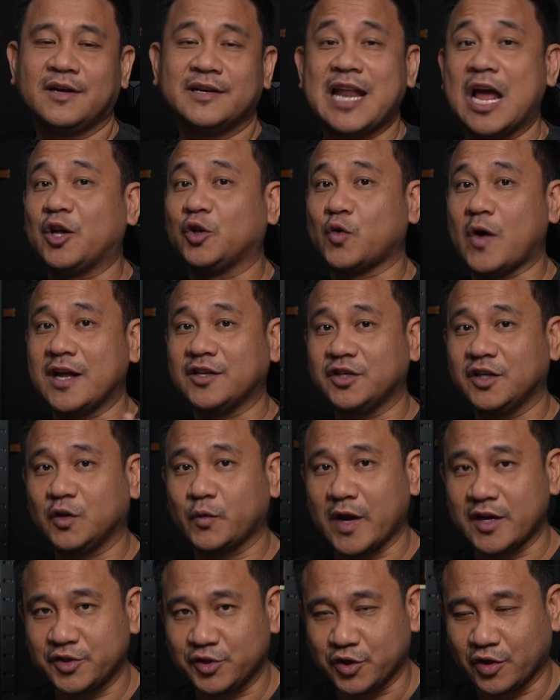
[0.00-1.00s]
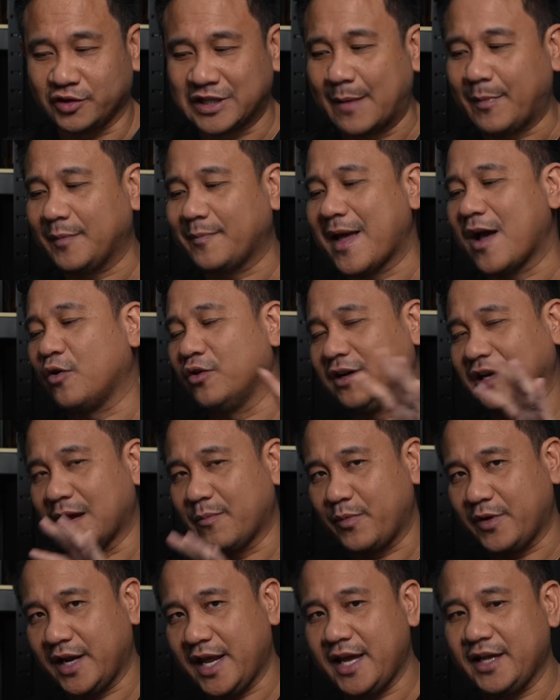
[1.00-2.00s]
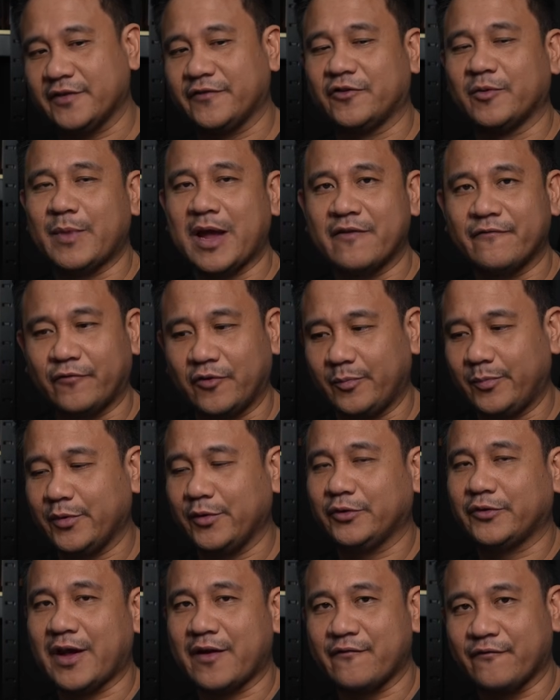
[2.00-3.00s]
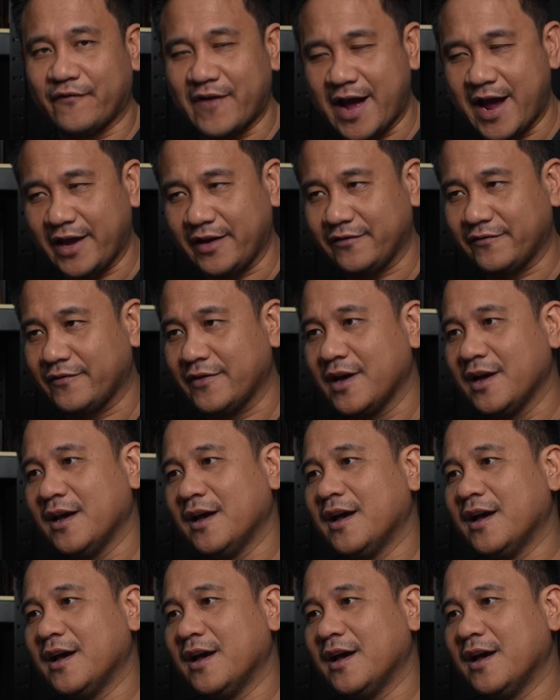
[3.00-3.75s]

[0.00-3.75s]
Now, to answer the question, dapat ba ako nag-upgrade from M4 Pro to M5?